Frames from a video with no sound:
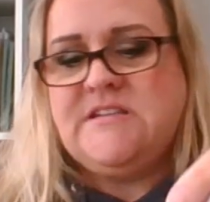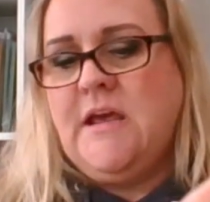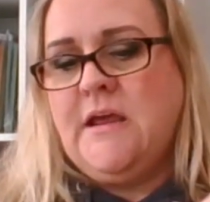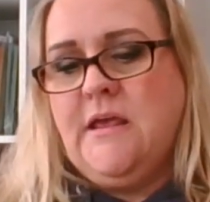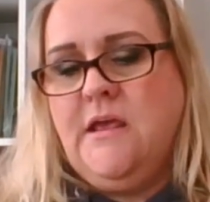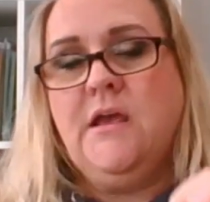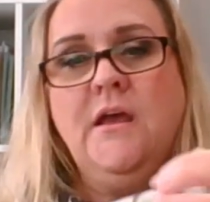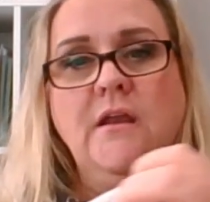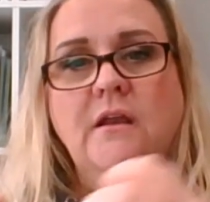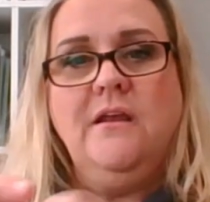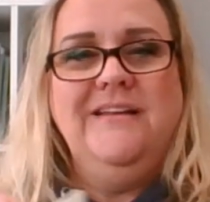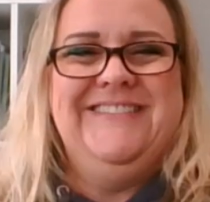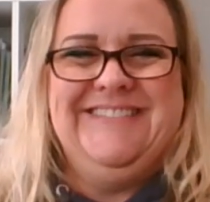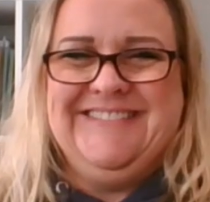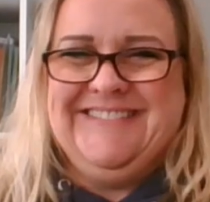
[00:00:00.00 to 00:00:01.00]
I can't,
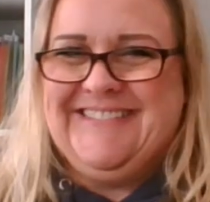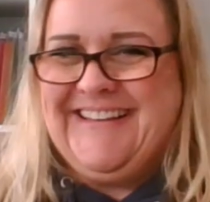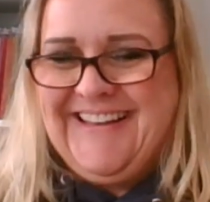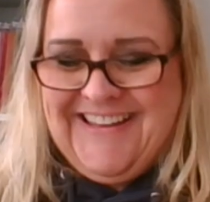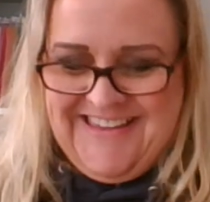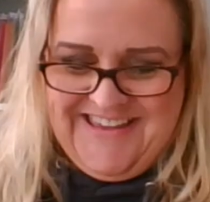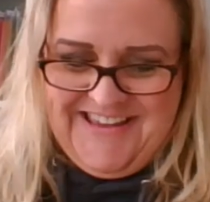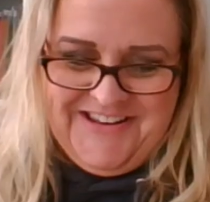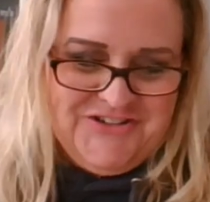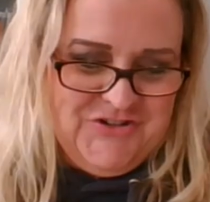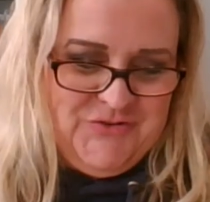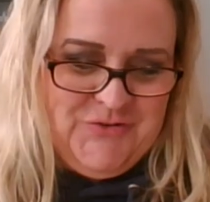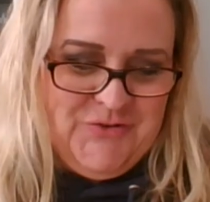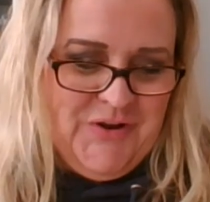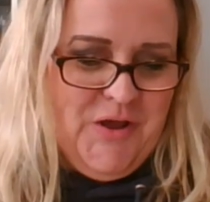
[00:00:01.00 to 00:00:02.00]
I can't
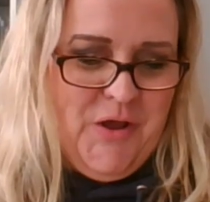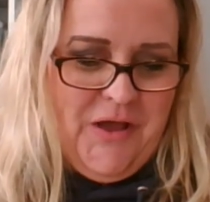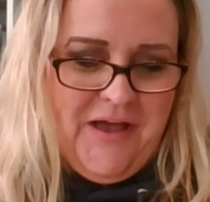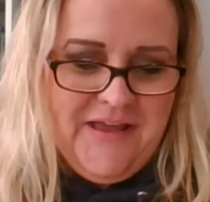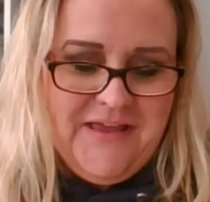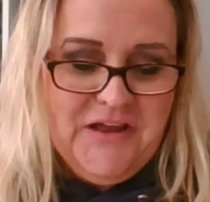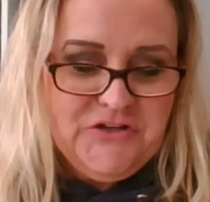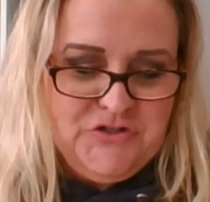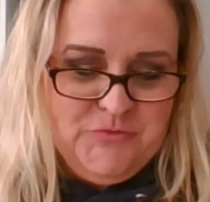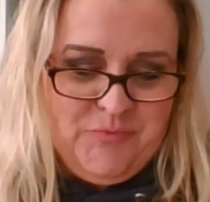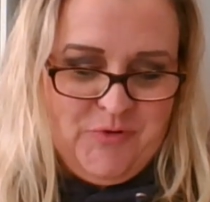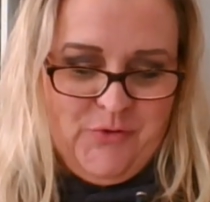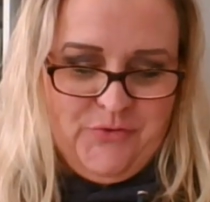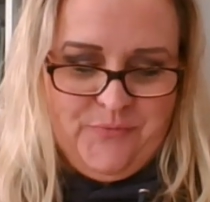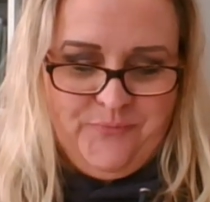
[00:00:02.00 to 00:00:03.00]
do
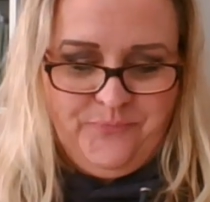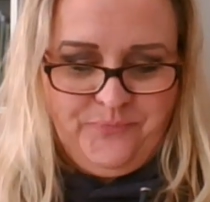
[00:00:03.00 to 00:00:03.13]
both.